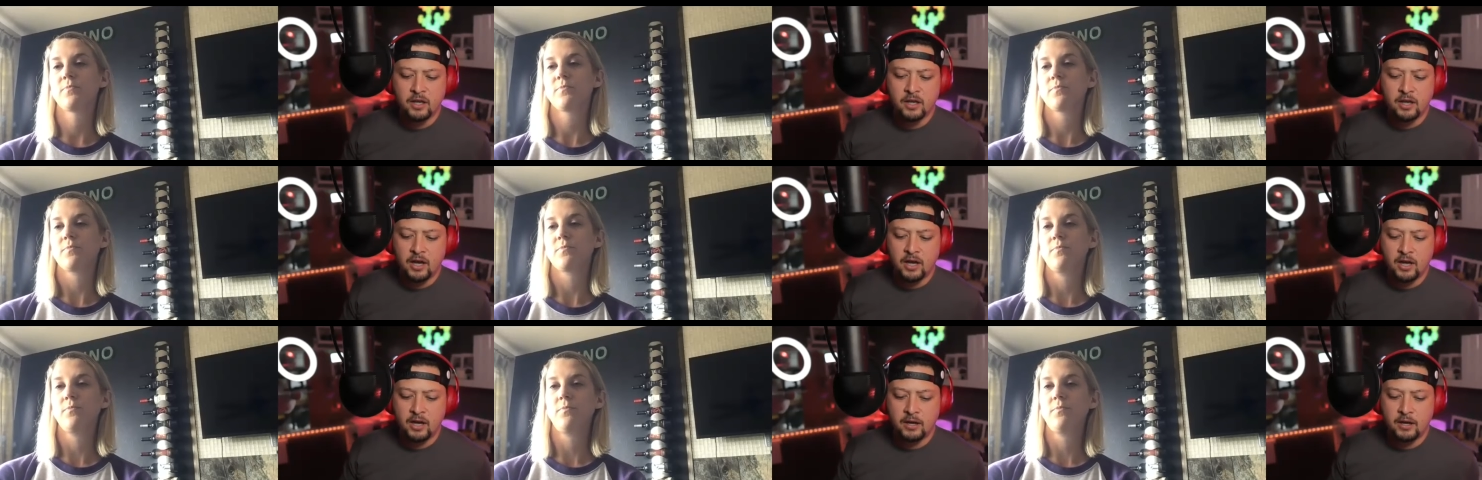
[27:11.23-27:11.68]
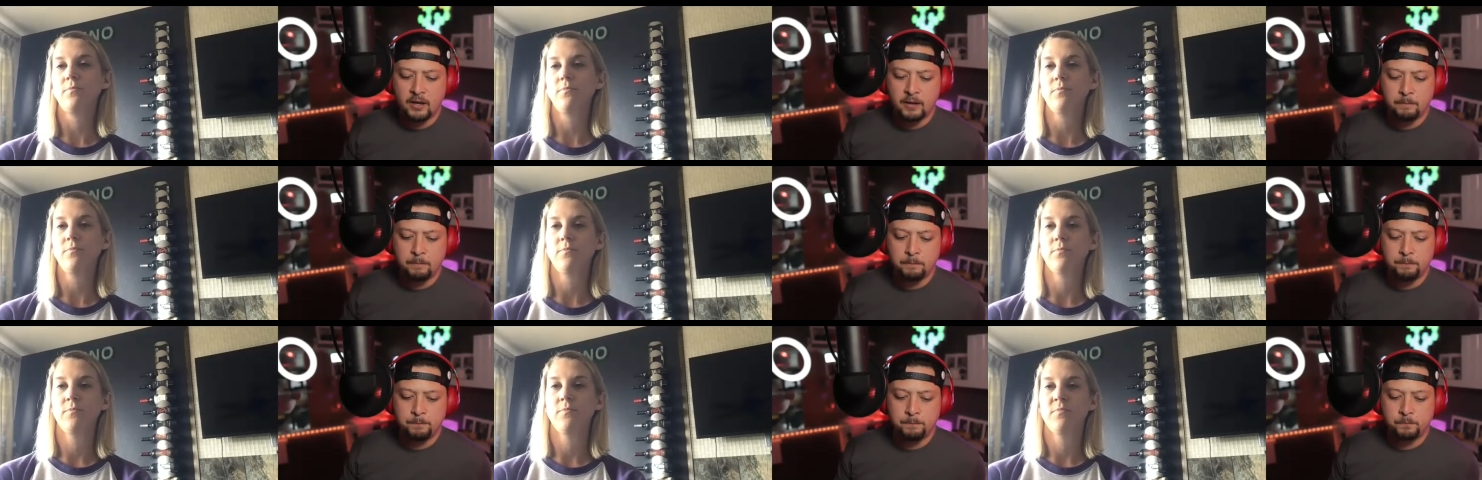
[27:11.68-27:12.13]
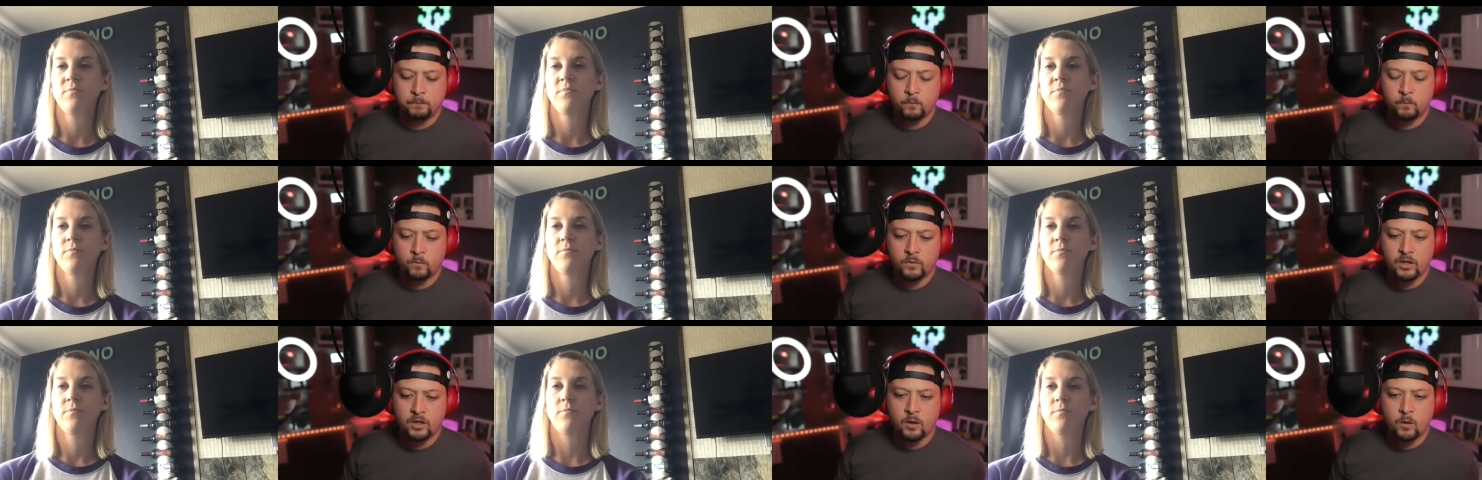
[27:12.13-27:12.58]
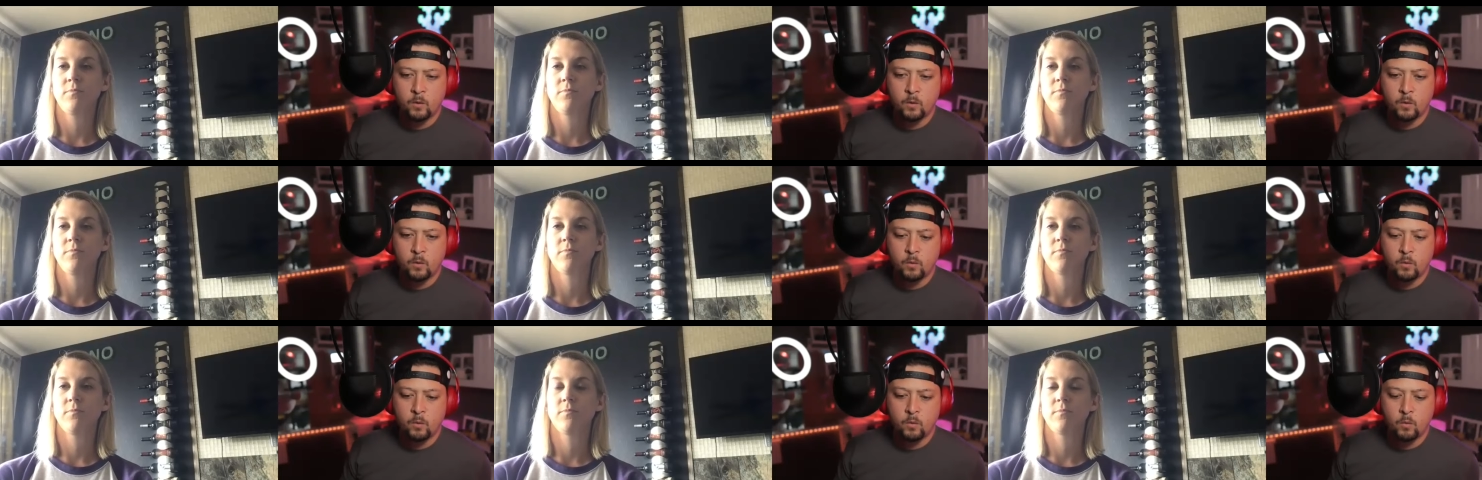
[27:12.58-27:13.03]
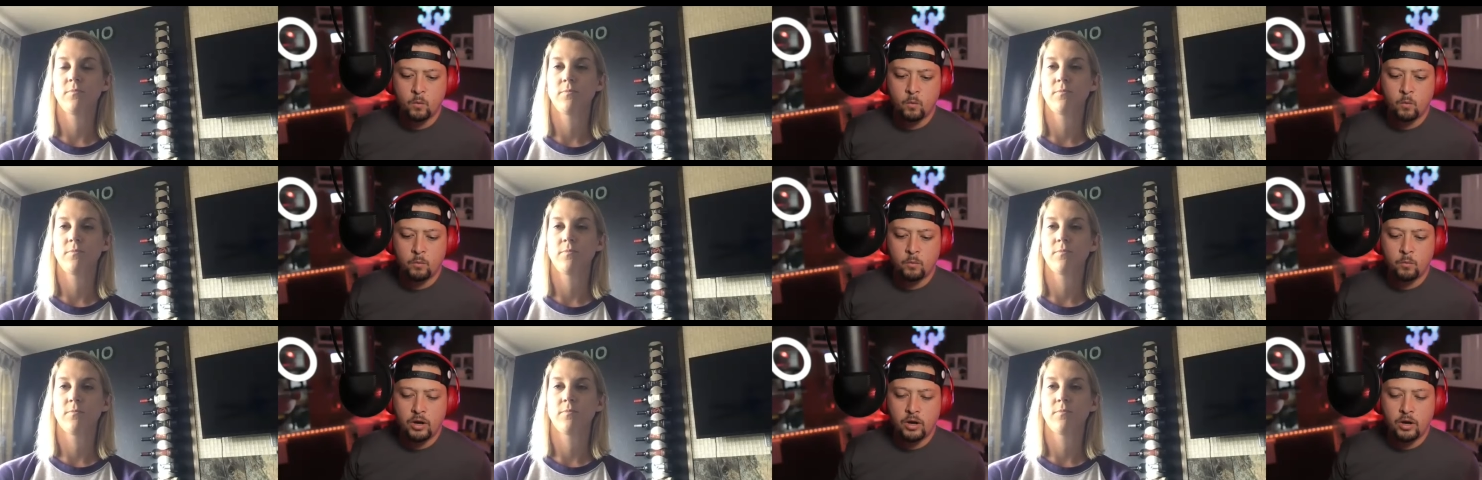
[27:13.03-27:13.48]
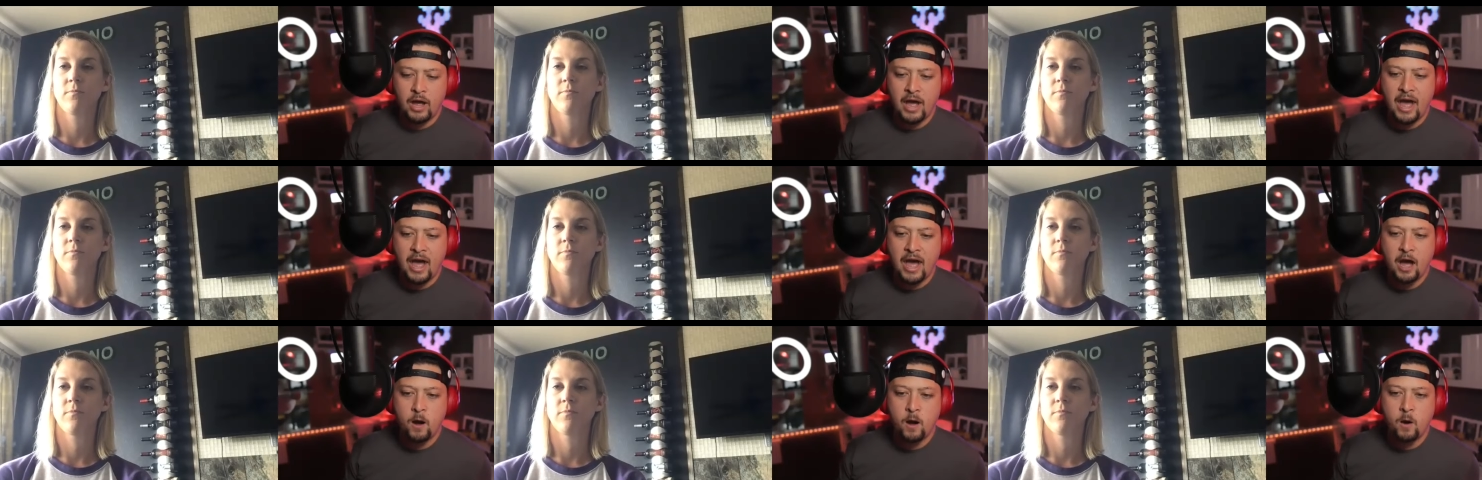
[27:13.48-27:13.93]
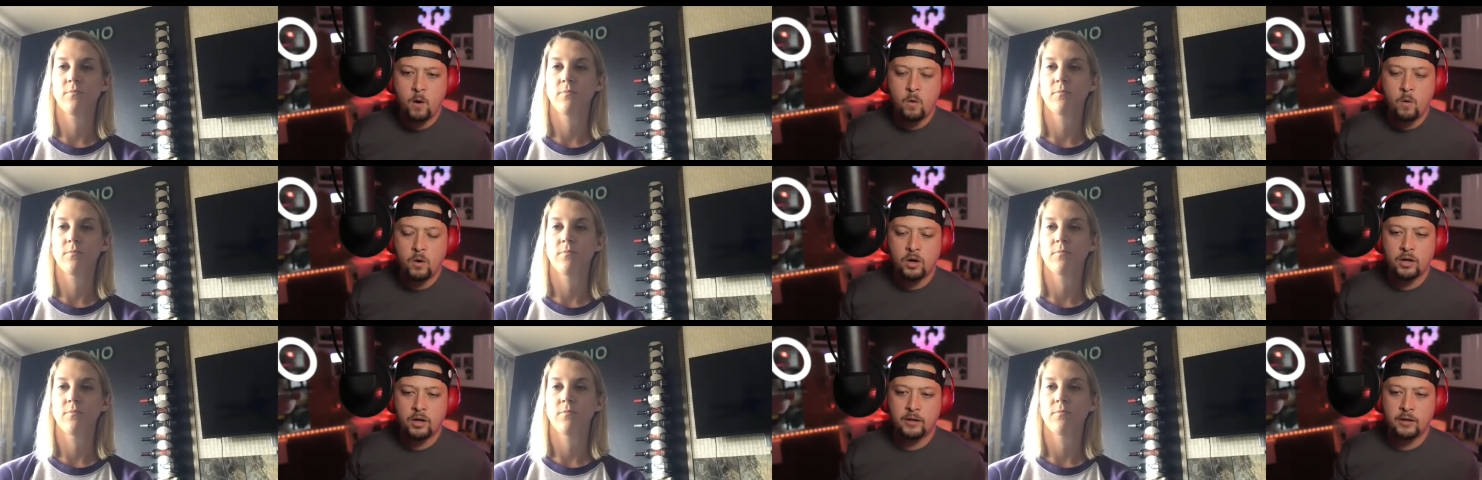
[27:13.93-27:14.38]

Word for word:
Speaker 1: um, how